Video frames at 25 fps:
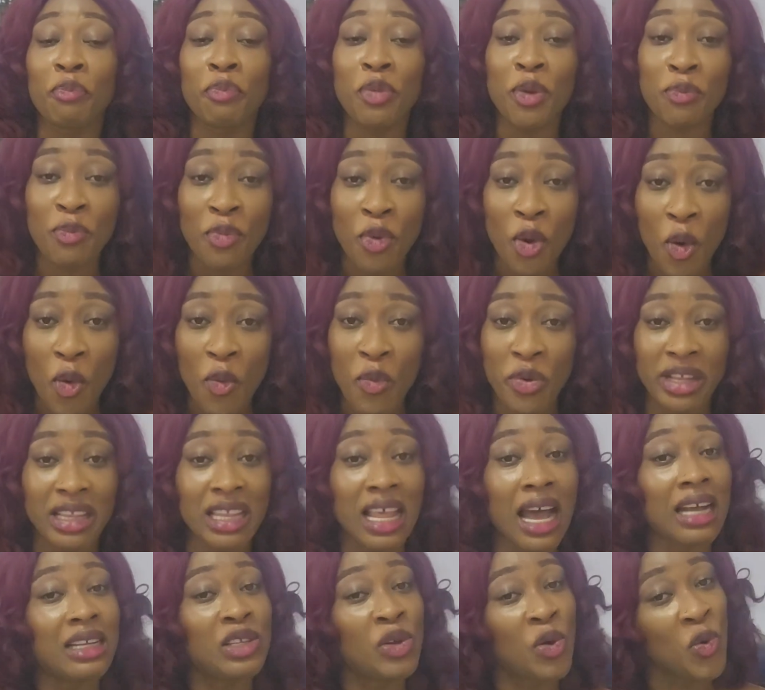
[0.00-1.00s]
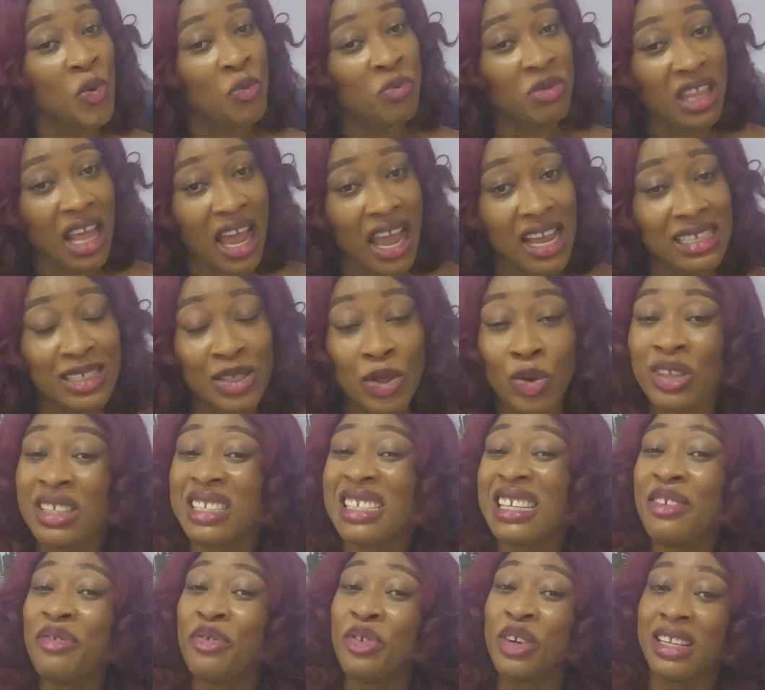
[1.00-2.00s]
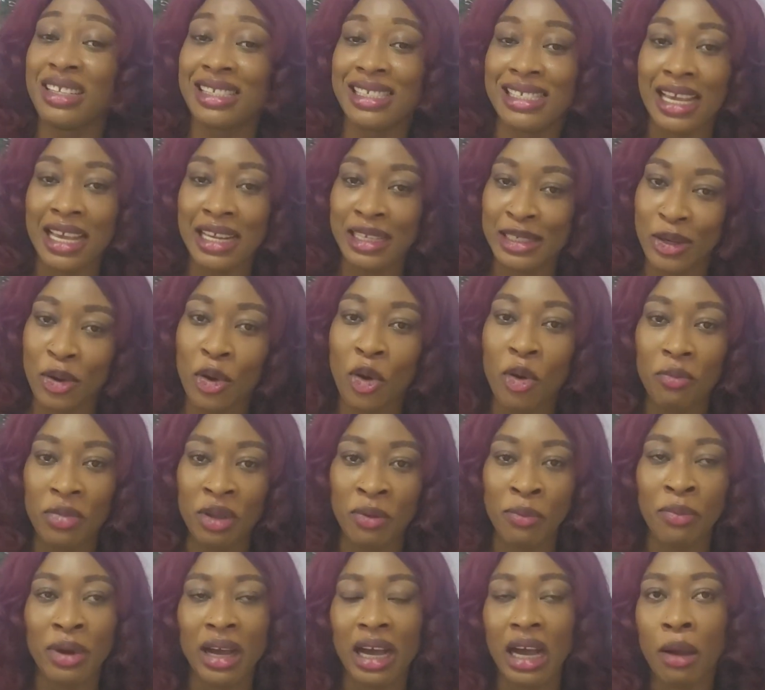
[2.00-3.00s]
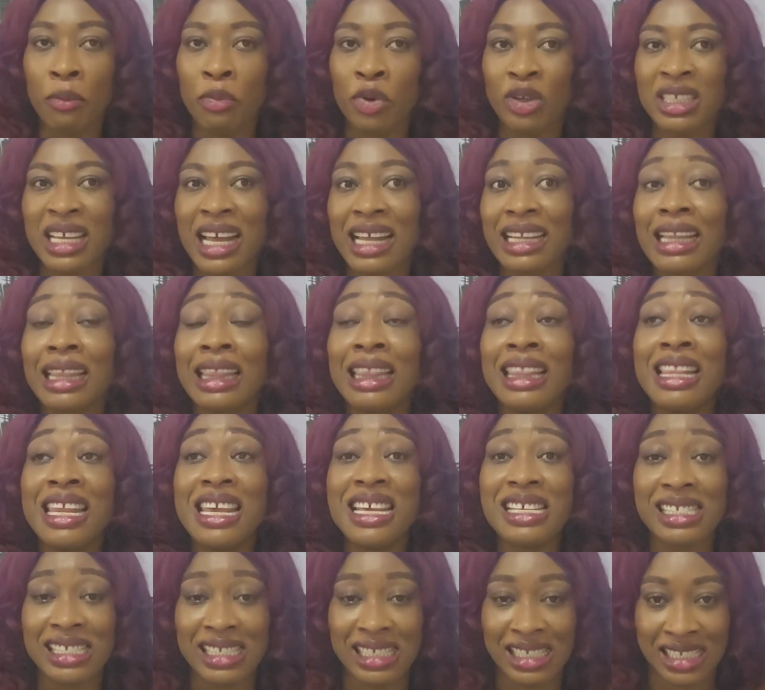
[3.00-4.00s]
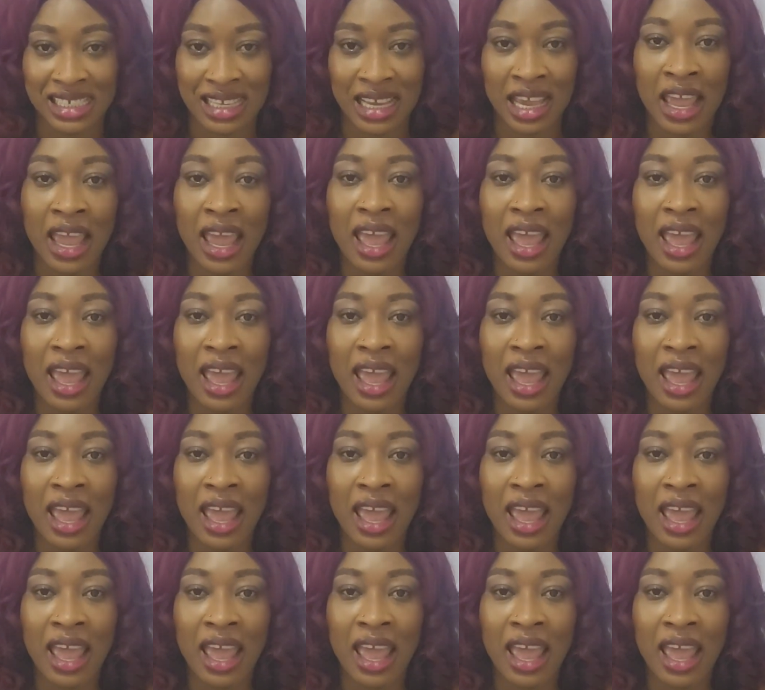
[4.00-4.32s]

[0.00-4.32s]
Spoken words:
people with that home ties don't even intend coming back. But at least